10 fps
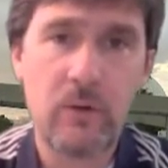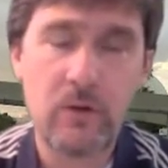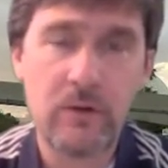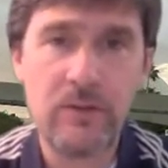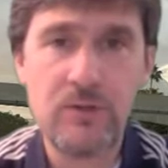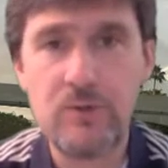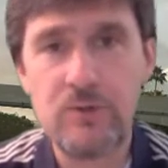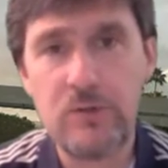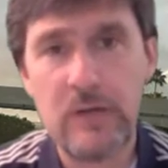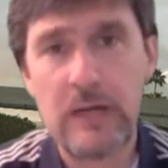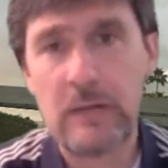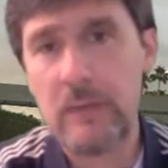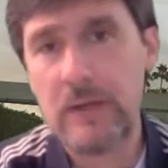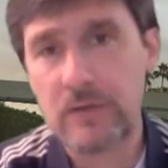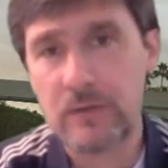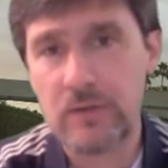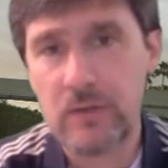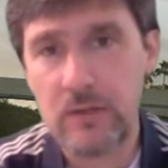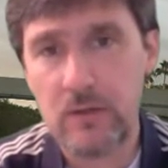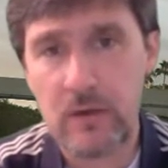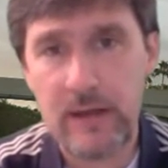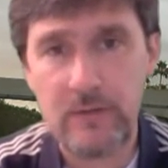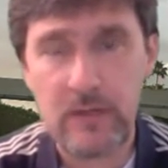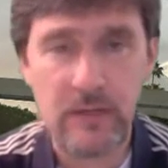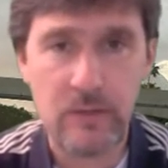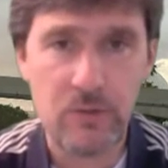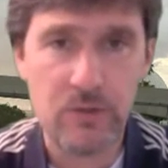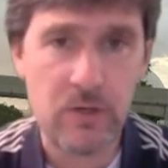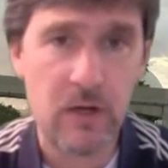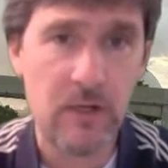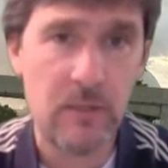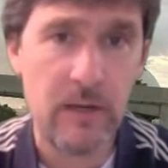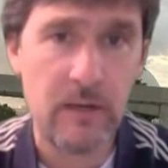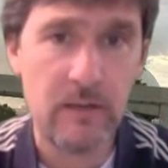hurry and shoot you down and basically say you don't have any idea what you're talking about.